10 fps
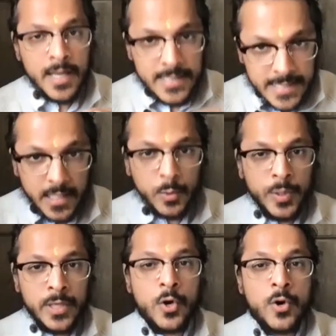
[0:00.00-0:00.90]

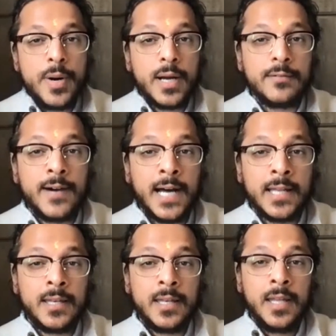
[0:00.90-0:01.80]
Until we know
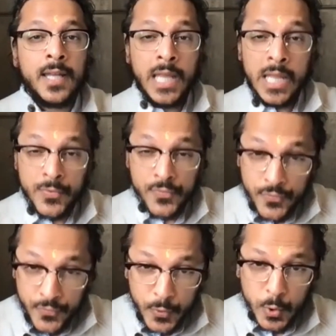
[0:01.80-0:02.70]
Bhagavan in
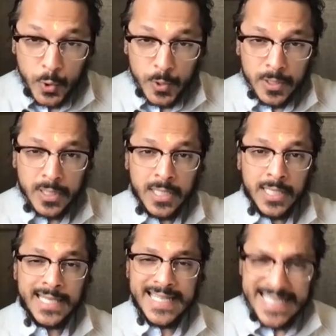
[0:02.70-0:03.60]
full
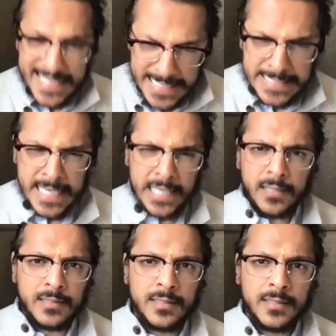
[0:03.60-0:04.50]

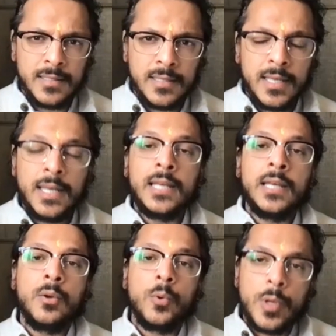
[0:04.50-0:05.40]
detail,
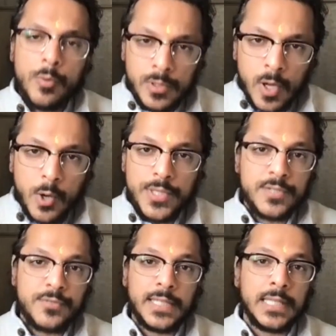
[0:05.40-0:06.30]
we will
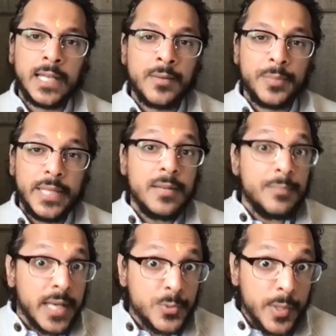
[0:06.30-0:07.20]
always feel
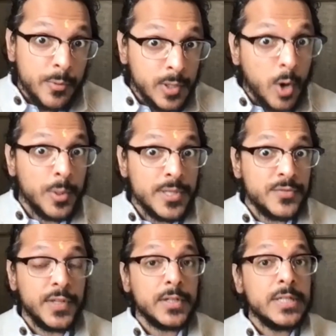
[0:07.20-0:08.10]
incomplete because we will
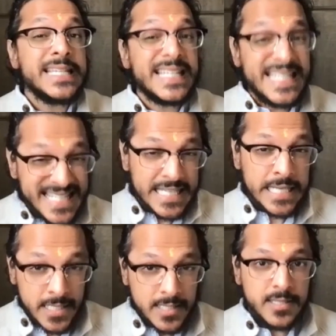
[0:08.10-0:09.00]
always feel
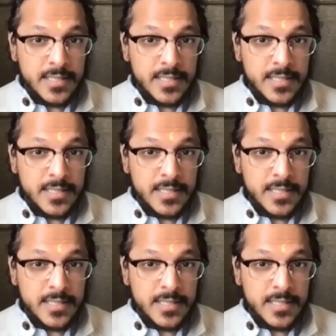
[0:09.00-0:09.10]
distant.